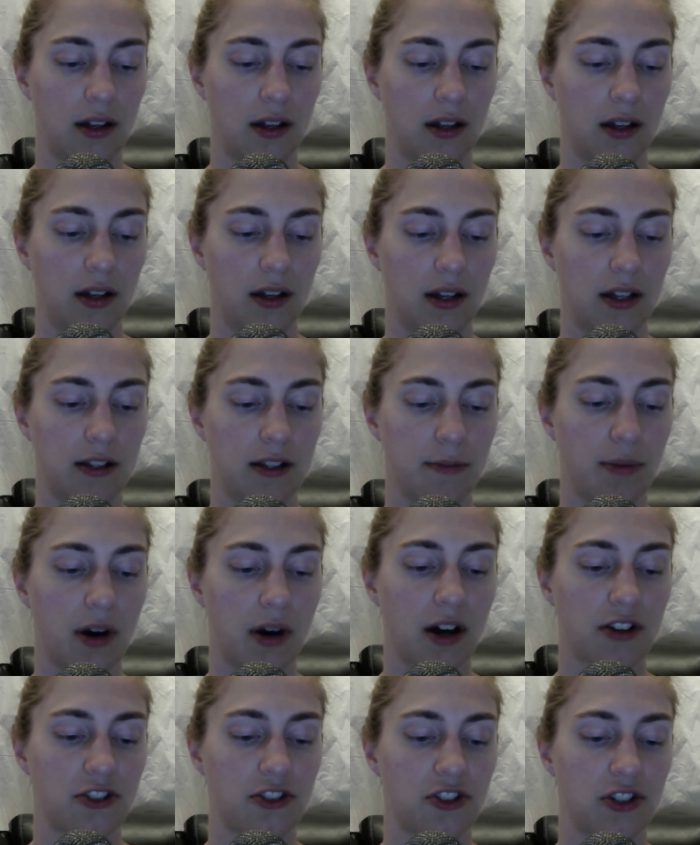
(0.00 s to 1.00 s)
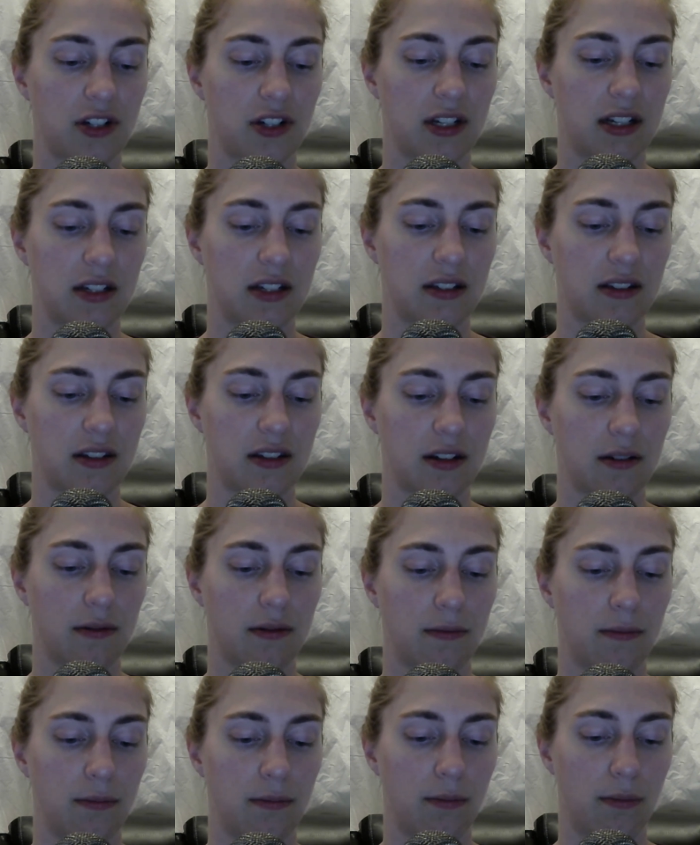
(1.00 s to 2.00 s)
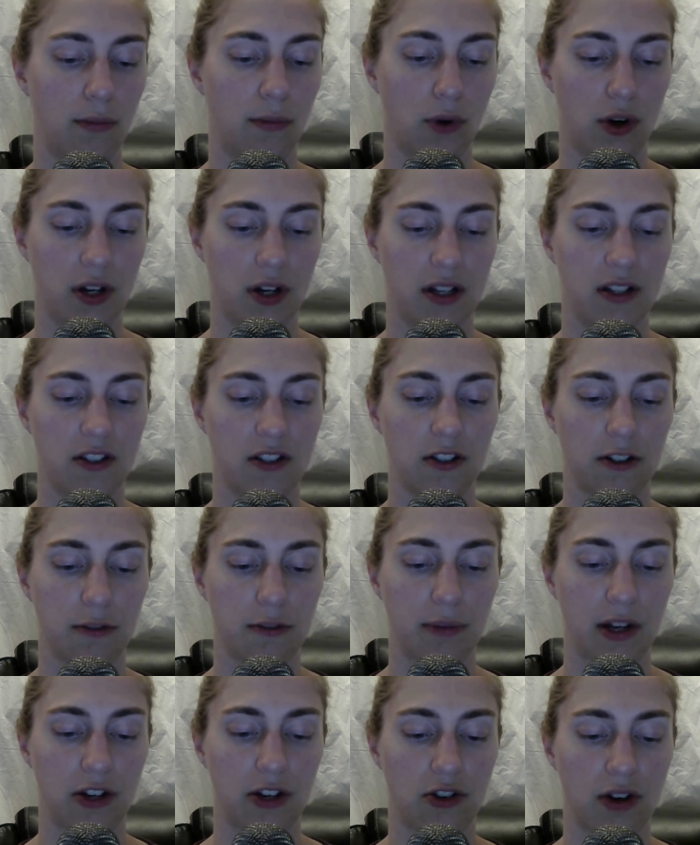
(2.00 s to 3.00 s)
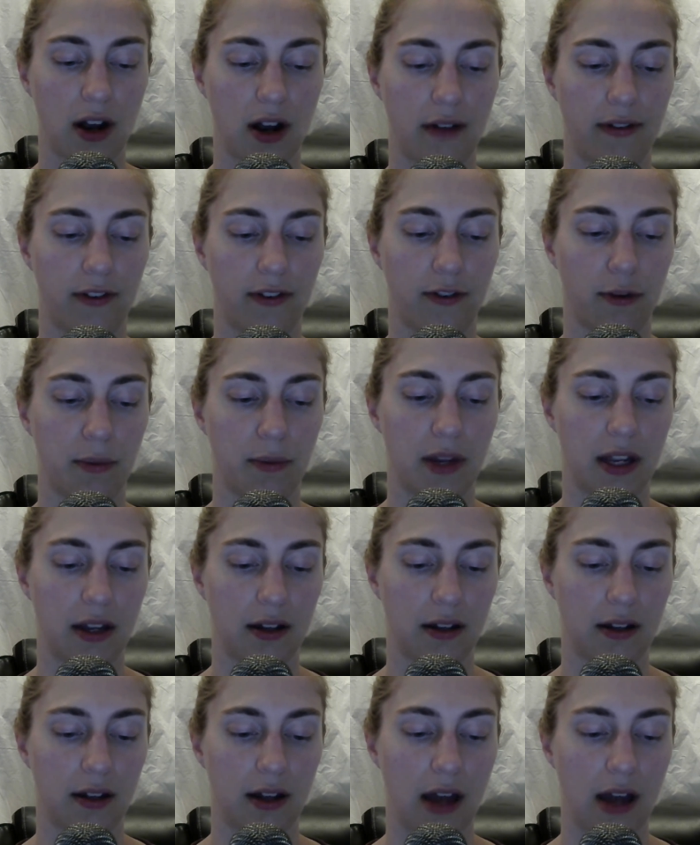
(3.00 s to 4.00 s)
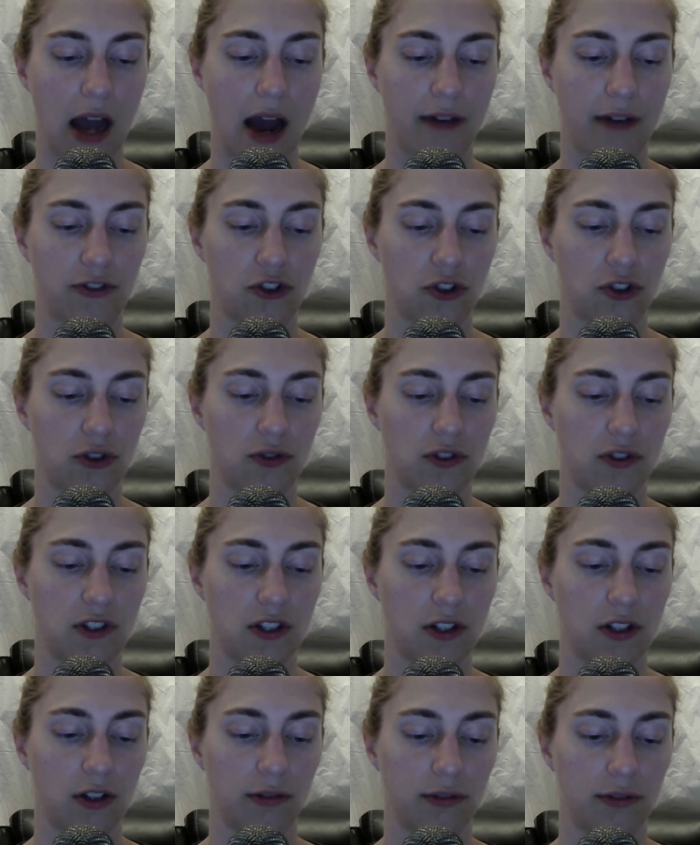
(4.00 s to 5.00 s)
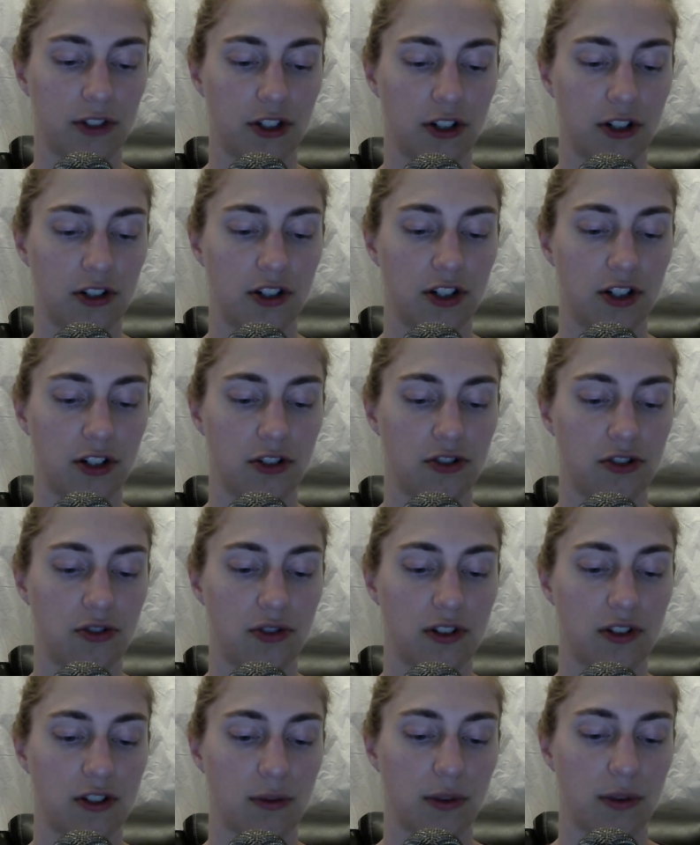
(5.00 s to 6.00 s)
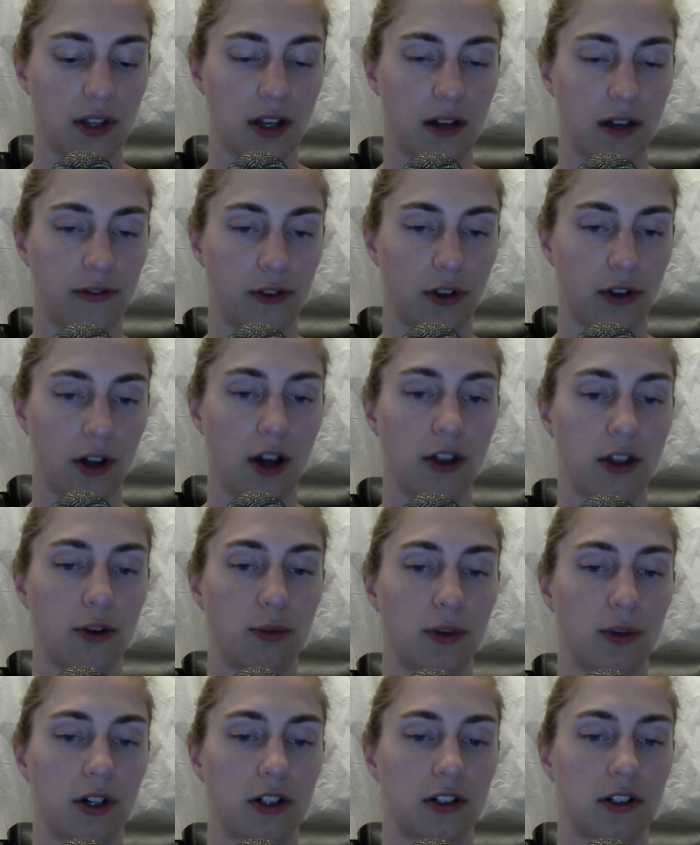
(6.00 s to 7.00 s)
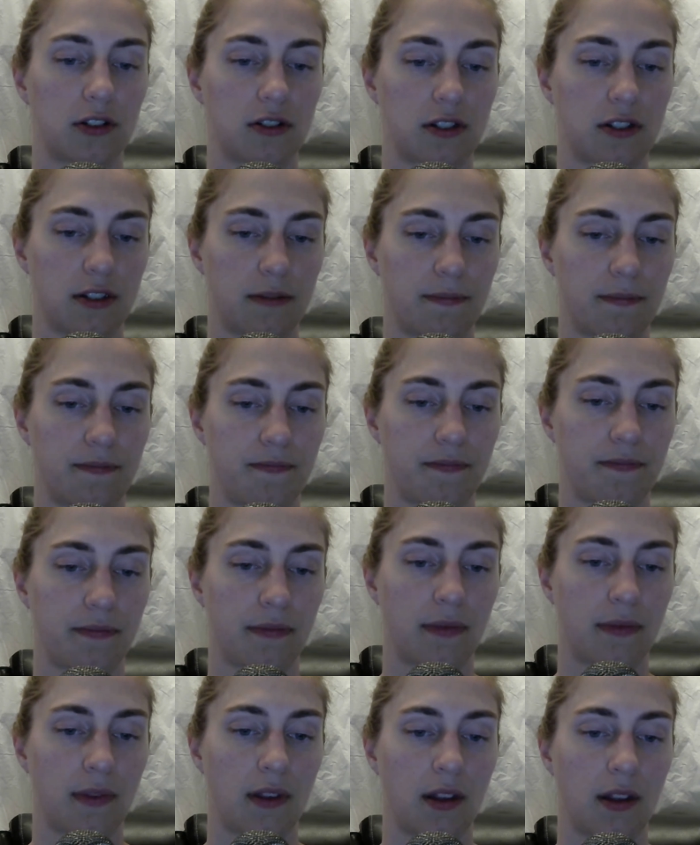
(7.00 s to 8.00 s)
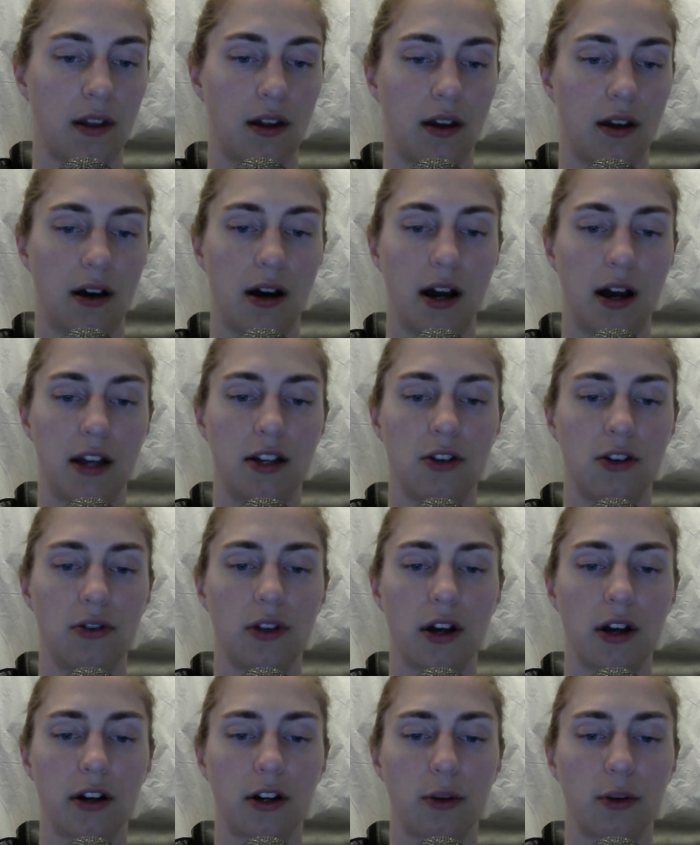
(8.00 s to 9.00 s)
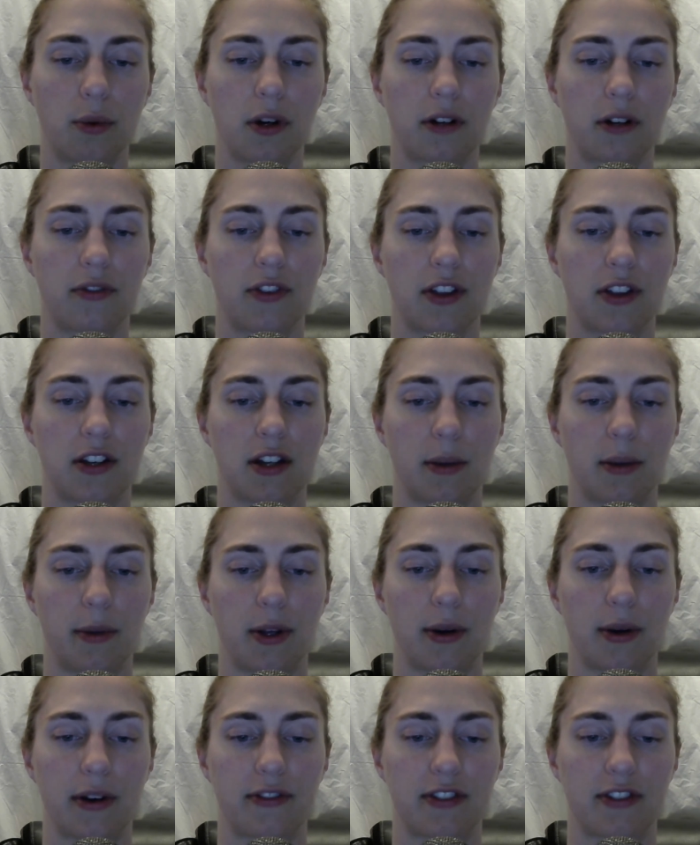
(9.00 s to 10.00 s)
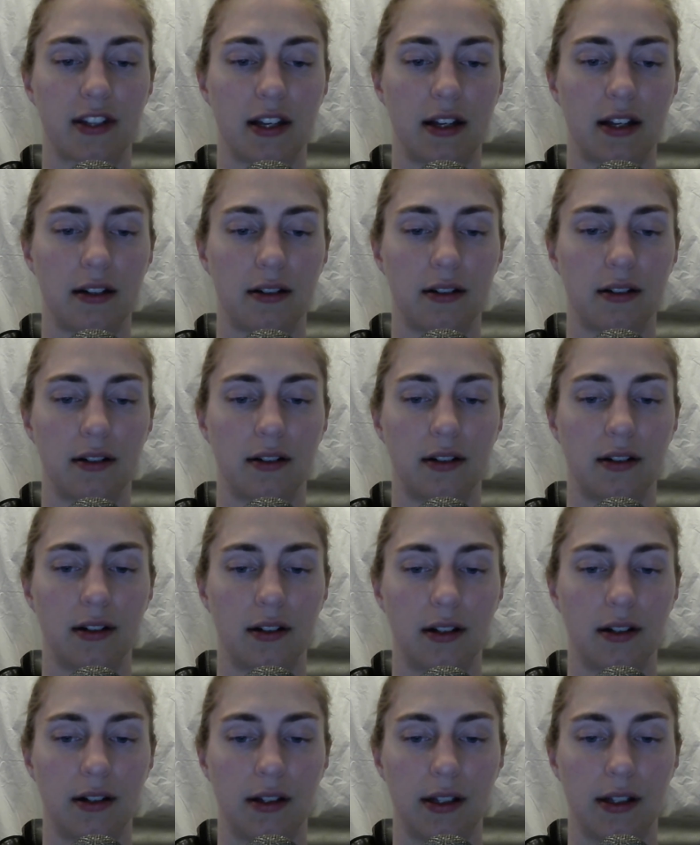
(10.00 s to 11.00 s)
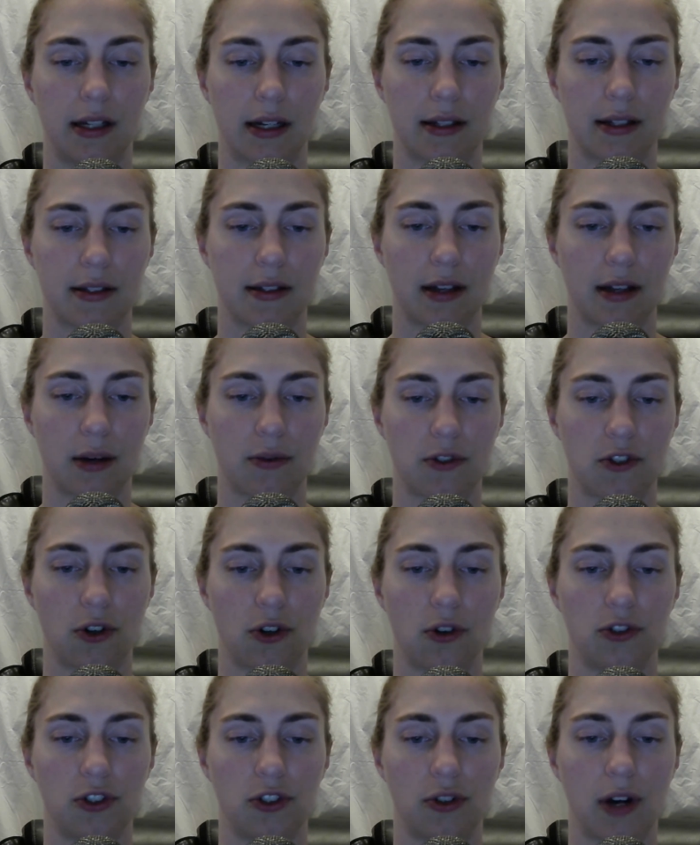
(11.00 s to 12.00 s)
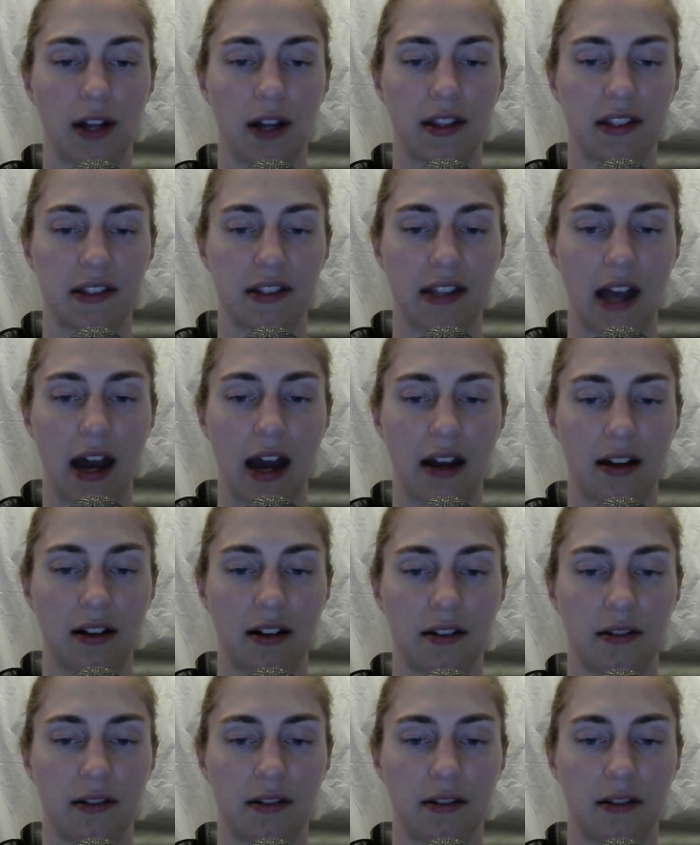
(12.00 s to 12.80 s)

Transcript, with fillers: His posture eased. Mornings you'll spend driving for me. Afternoons you'll return to your duties with the other workers. I no longer work for the WFC. Yes, I was told you got the sack.